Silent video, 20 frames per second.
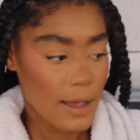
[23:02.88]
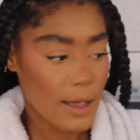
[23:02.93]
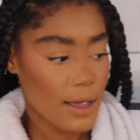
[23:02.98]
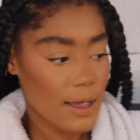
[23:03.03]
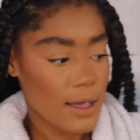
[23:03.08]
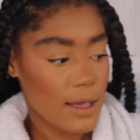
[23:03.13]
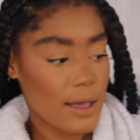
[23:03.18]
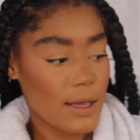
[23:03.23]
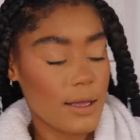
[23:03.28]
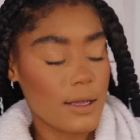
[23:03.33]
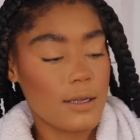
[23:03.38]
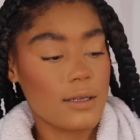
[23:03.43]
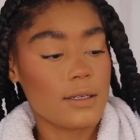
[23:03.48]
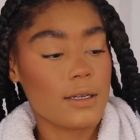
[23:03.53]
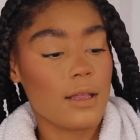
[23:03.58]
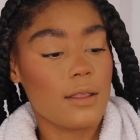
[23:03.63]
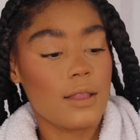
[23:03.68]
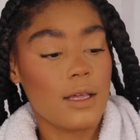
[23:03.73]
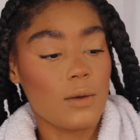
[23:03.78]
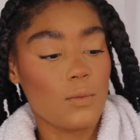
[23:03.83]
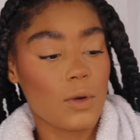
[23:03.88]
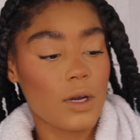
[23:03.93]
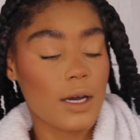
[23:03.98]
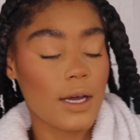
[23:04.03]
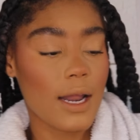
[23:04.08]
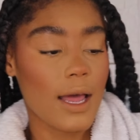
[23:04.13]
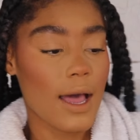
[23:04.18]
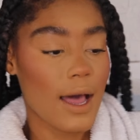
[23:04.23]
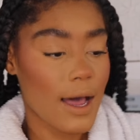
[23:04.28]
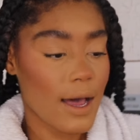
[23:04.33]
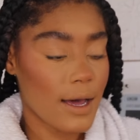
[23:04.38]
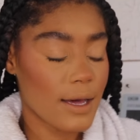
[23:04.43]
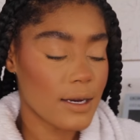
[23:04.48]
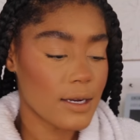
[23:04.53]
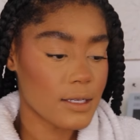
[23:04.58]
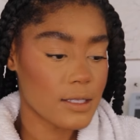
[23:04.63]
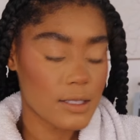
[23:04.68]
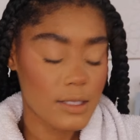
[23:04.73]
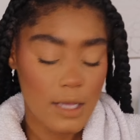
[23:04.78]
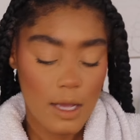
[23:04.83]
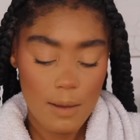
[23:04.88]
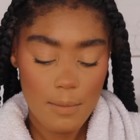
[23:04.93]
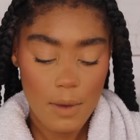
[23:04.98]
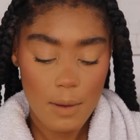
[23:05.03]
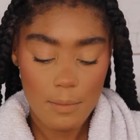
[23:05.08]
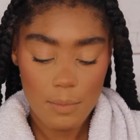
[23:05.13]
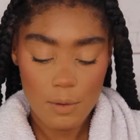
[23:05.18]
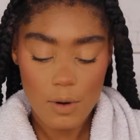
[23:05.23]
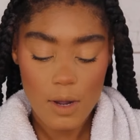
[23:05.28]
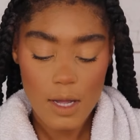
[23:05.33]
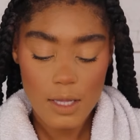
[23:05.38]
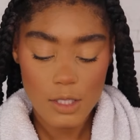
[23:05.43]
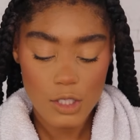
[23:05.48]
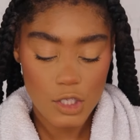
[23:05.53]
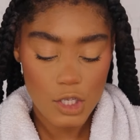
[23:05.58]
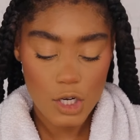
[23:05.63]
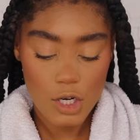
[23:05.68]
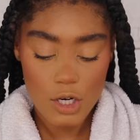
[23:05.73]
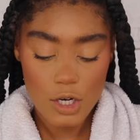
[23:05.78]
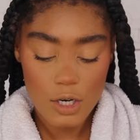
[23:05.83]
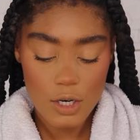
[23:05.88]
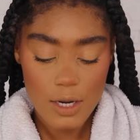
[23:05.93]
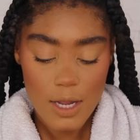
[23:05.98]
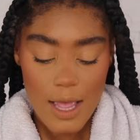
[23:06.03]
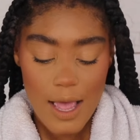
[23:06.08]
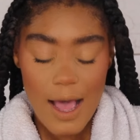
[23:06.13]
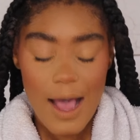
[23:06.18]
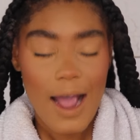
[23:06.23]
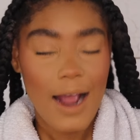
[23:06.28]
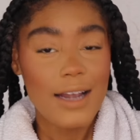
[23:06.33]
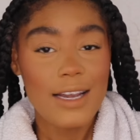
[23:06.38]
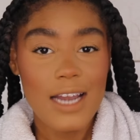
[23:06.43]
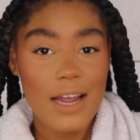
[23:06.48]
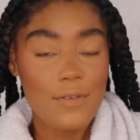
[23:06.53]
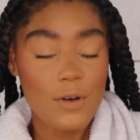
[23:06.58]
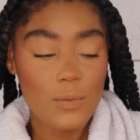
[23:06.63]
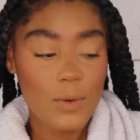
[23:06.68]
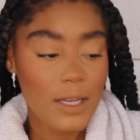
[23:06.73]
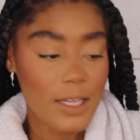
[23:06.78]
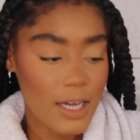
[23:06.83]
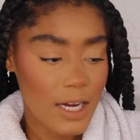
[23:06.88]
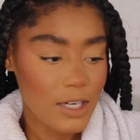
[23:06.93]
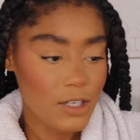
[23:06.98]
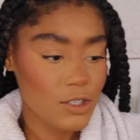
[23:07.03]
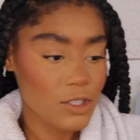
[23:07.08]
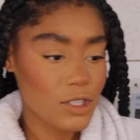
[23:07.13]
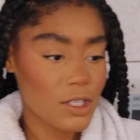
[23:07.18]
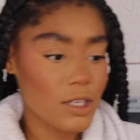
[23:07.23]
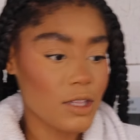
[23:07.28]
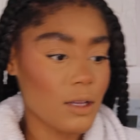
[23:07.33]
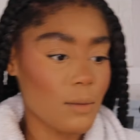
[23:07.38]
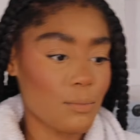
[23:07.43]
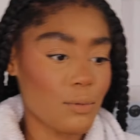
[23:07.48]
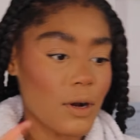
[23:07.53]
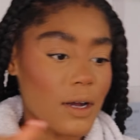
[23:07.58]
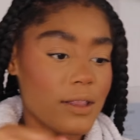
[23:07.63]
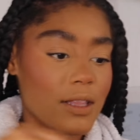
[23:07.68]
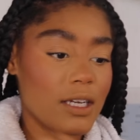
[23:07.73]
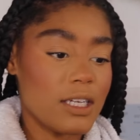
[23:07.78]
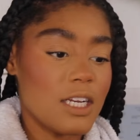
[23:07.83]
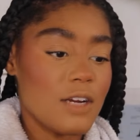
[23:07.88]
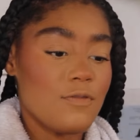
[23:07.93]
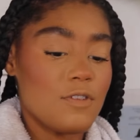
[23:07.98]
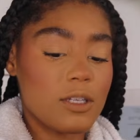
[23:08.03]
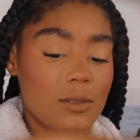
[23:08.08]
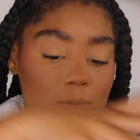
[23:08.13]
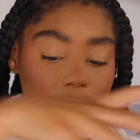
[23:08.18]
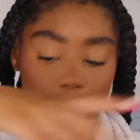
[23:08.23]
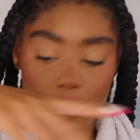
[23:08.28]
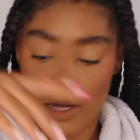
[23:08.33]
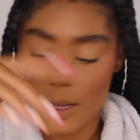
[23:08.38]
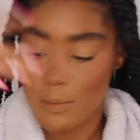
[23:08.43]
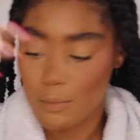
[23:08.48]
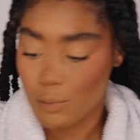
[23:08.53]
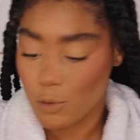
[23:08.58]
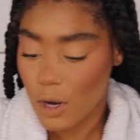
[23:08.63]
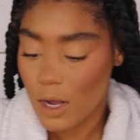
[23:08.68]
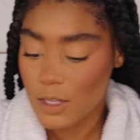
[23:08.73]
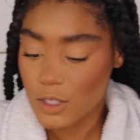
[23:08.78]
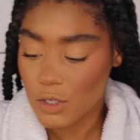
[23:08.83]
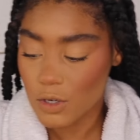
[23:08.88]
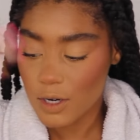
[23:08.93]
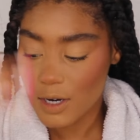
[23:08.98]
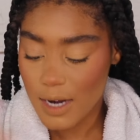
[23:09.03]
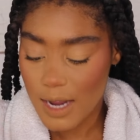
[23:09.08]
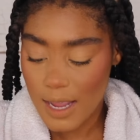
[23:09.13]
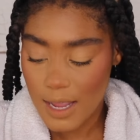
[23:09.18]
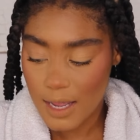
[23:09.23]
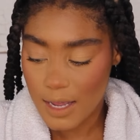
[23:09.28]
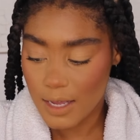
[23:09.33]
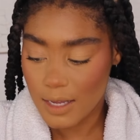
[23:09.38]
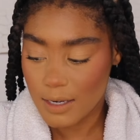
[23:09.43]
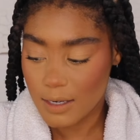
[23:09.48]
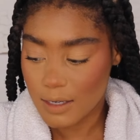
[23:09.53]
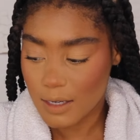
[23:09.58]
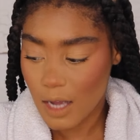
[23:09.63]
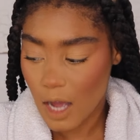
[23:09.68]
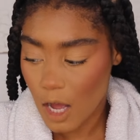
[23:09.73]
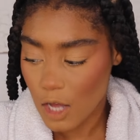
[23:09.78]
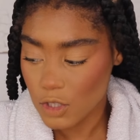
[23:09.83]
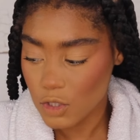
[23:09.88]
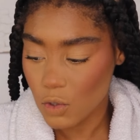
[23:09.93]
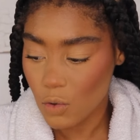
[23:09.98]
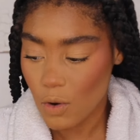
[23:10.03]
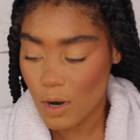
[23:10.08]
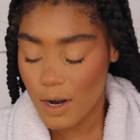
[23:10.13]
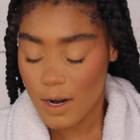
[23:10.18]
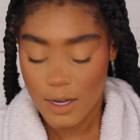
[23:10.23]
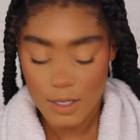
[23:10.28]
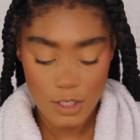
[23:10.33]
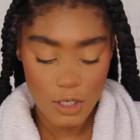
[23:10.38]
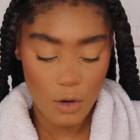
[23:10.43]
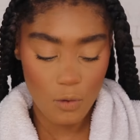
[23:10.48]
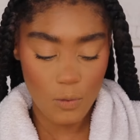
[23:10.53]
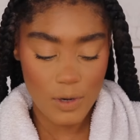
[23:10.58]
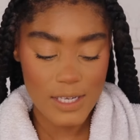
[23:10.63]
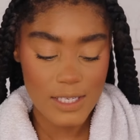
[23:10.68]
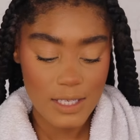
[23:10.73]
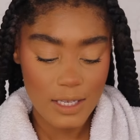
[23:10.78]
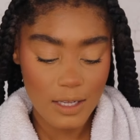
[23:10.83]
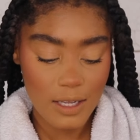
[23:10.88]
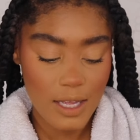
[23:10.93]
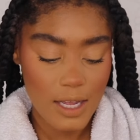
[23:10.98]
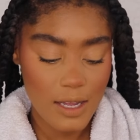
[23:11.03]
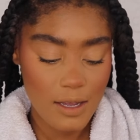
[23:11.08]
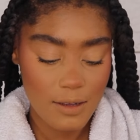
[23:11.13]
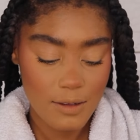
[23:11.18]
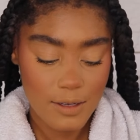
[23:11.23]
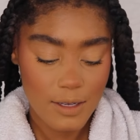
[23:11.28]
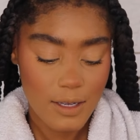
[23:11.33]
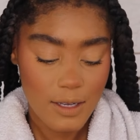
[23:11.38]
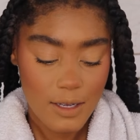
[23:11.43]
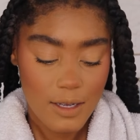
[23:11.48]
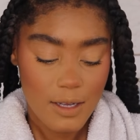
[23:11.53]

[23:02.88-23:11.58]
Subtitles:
And then we're gonna add some bronzer. I never really understood the difference between bronzer and contour until recently.